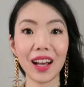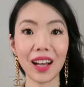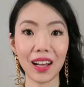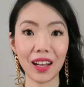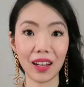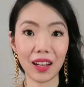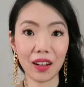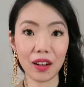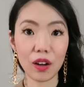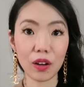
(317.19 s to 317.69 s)

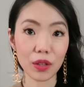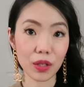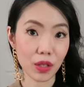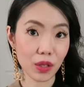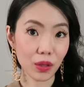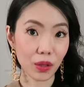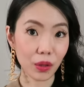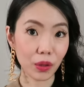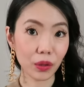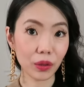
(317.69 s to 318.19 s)
Uh,
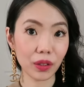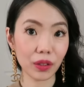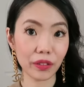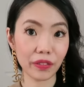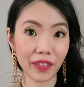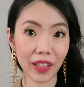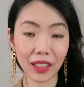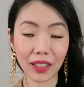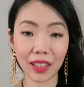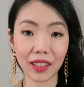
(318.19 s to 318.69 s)
also, the
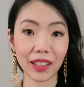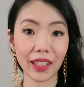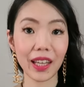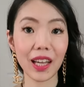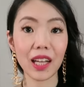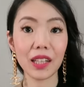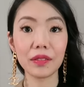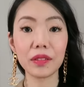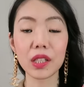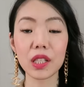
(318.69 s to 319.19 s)
fact that they
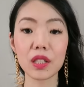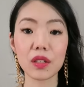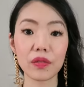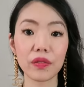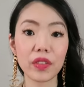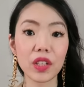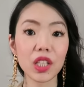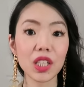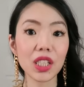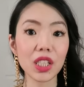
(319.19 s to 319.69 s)
have this
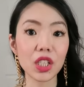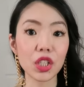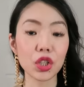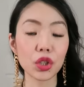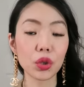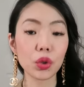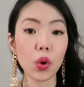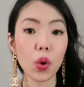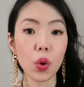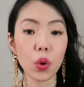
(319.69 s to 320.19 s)

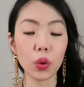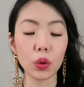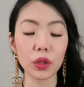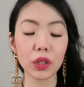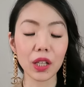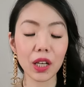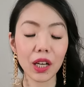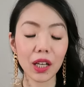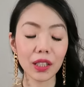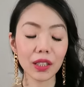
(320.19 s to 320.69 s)
vintage
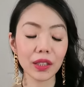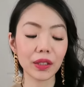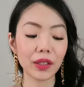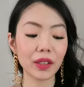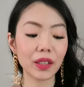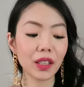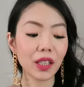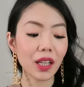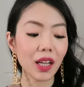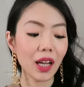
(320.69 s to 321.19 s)
gold
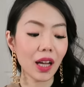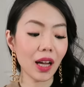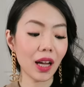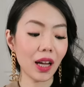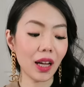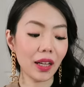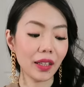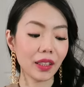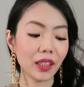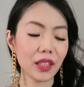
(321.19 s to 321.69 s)
color
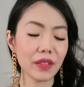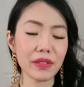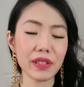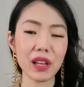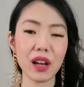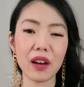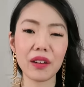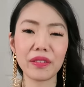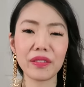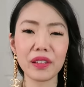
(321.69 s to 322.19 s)
uh, gives
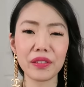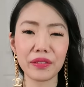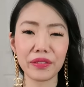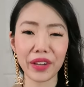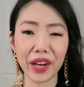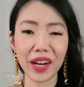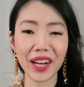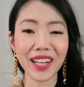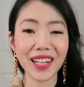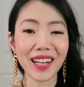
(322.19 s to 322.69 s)
off a
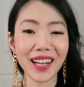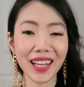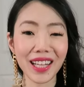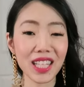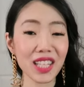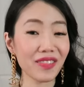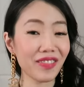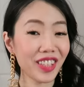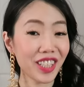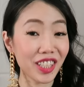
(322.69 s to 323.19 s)
very
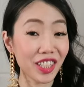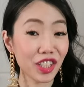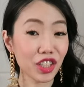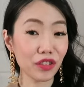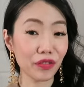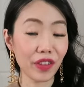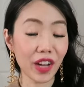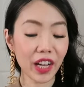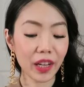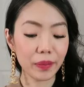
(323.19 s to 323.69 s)
nice
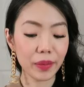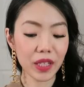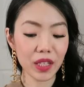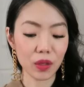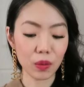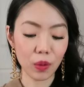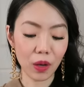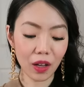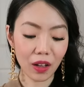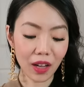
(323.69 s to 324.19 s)
vintage vibe
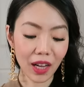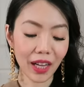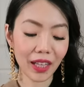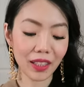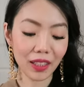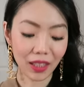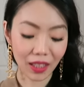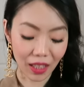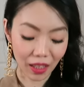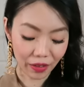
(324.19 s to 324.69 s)
as well.
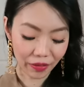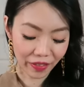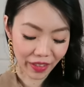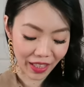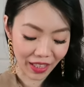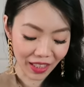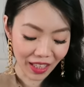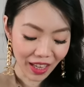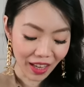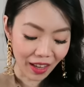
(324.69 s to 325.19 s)
I love
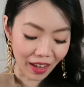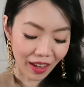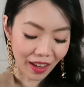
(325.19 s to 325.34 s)
it.